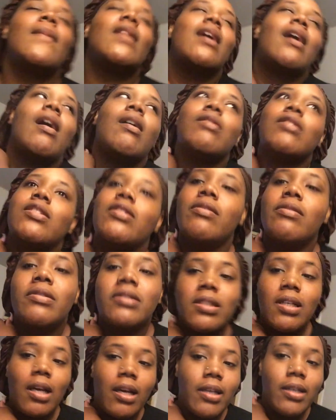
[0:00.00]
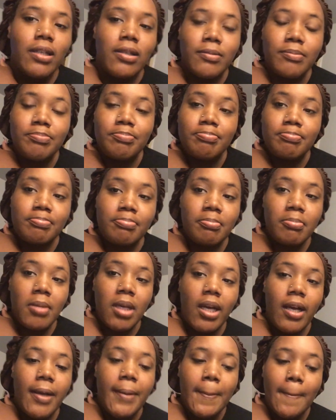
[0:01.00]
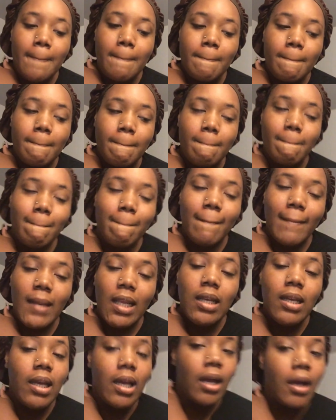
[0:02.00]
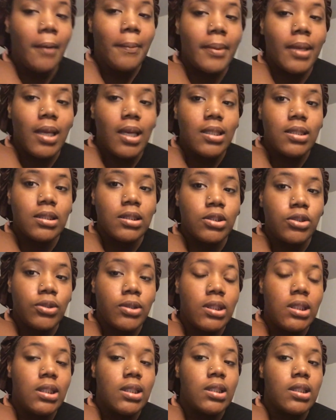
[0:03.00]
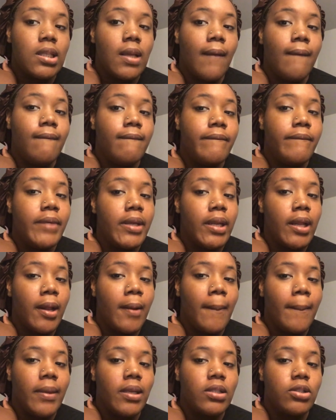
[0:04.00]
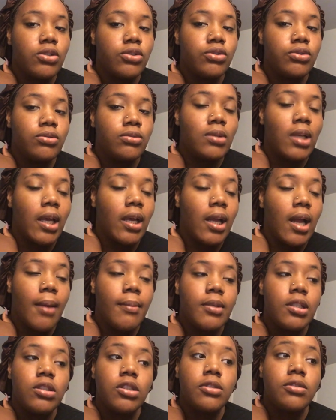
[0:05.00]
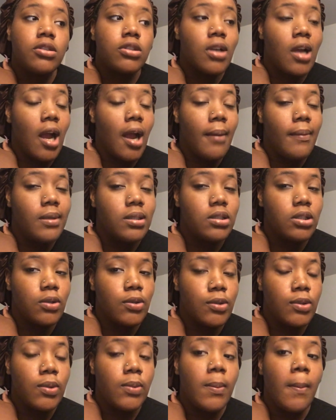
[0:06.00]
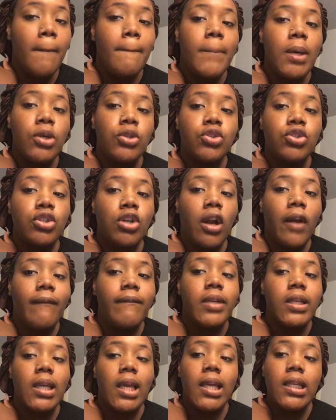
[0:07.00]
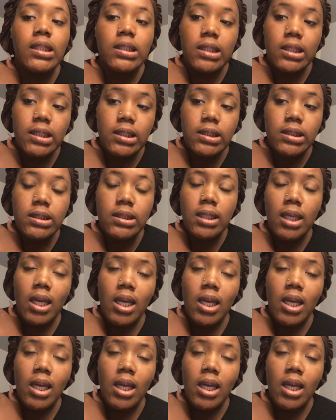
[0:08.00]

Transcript: I was so tired. But yeah, I hope you guys enjoyed this video. Make sure to like, comment, and subscribe, and turn on post notifications.